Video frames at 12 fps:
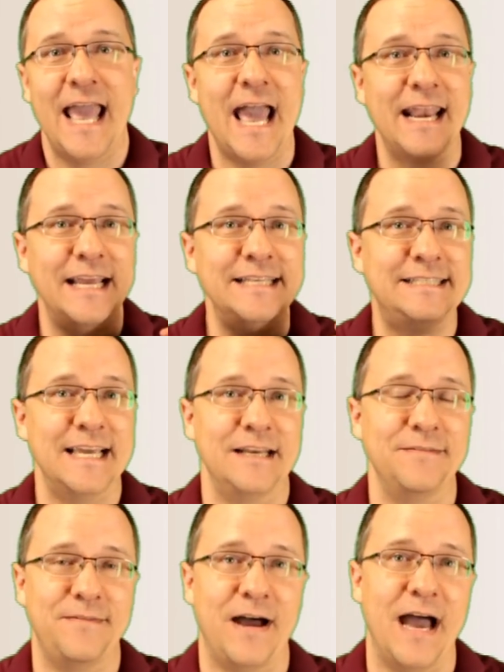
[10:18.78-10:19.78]
and
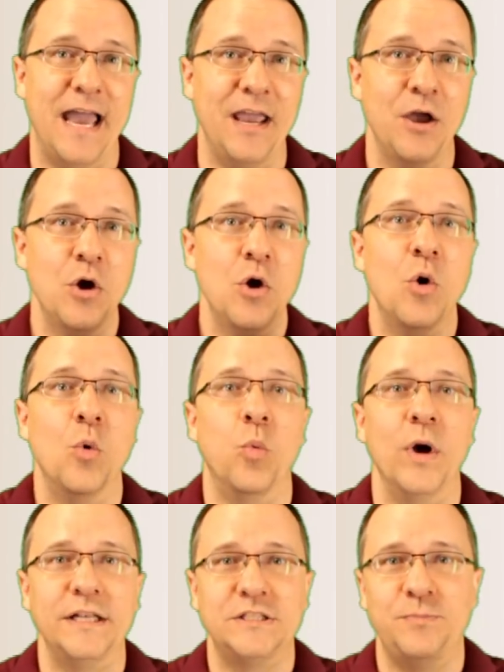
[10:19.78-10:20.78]
identify
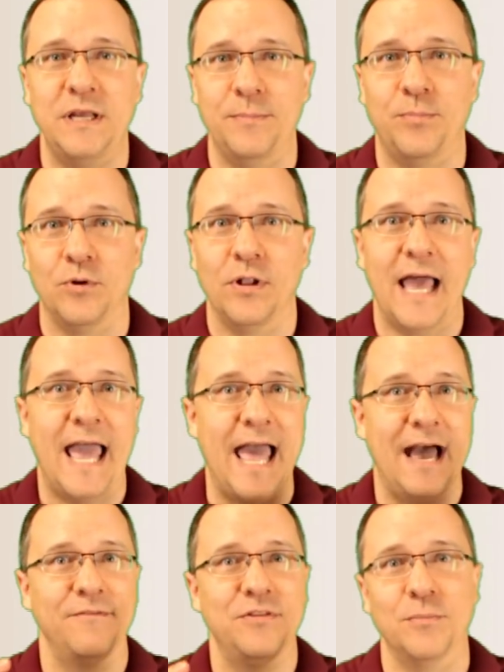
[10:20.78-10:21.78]
which people
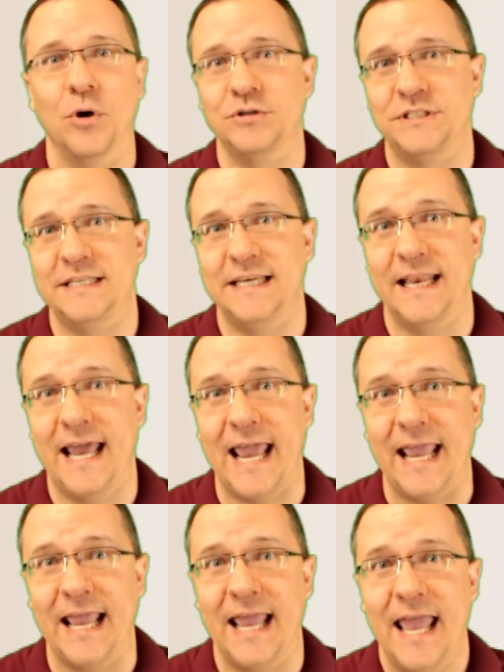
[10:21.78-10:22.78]
have the most
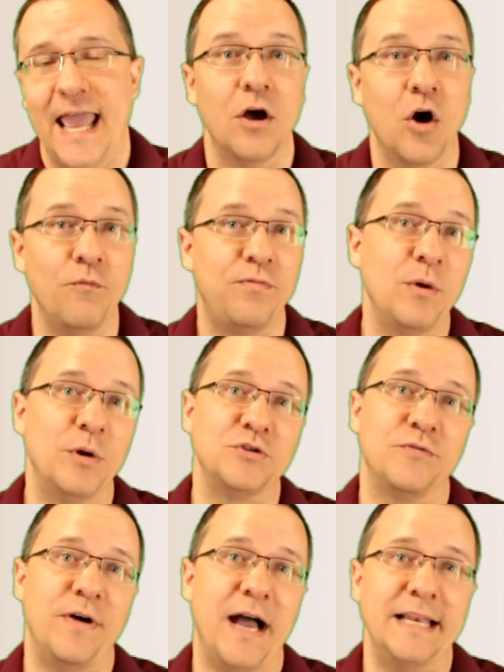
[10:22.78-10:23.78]
DNA. Hopefully, what
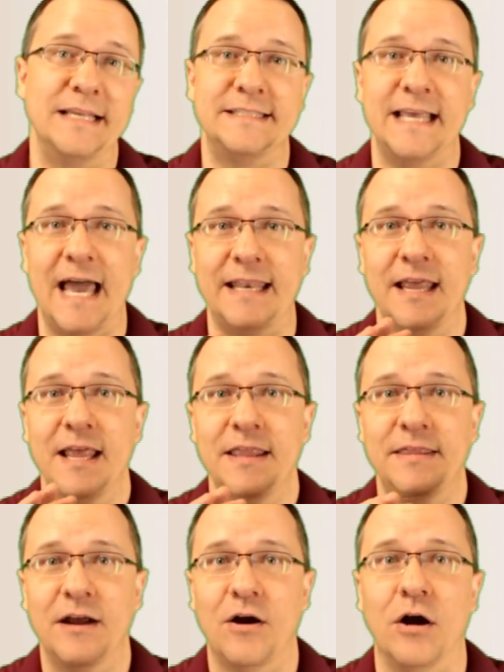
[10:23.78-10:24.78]
you'll find is that
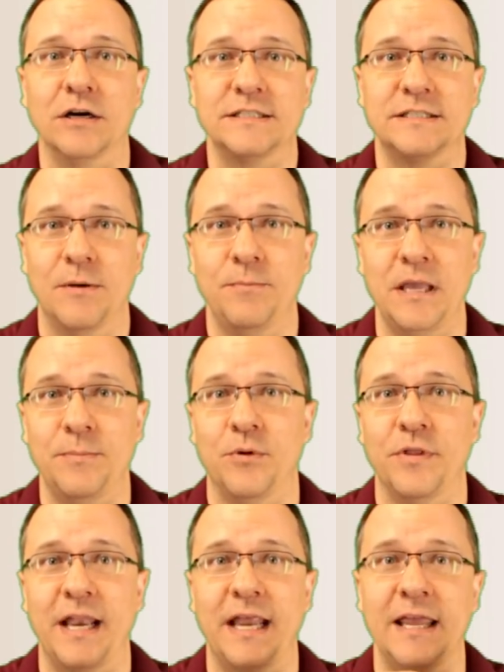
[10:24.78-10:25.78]
there are some
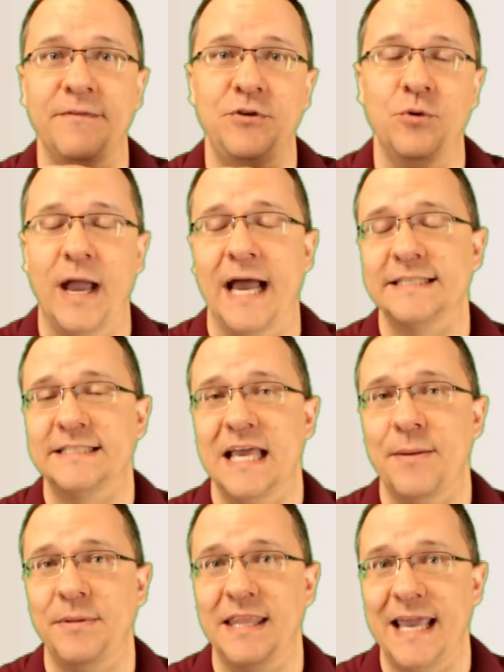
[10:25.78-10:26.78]
people that if you ask
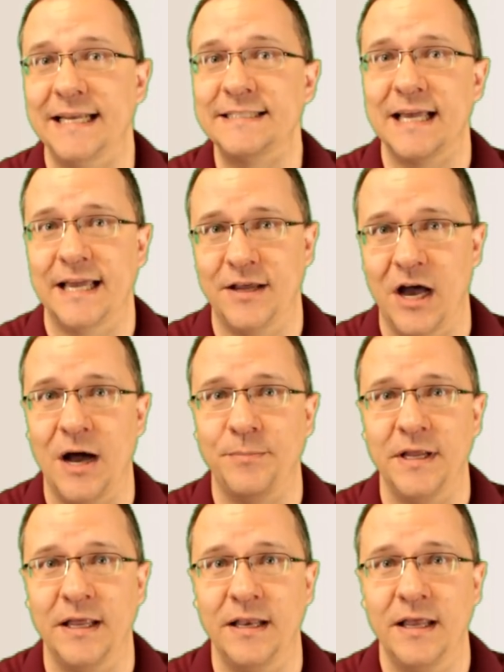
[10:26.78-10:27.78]
them and they decide to
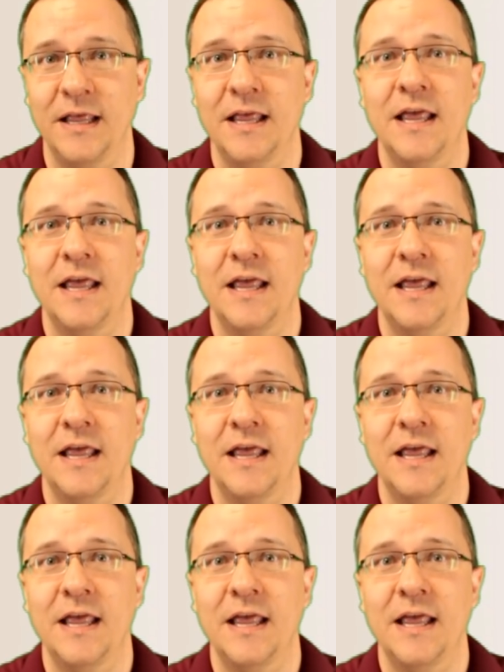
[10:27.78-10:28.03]
opt in,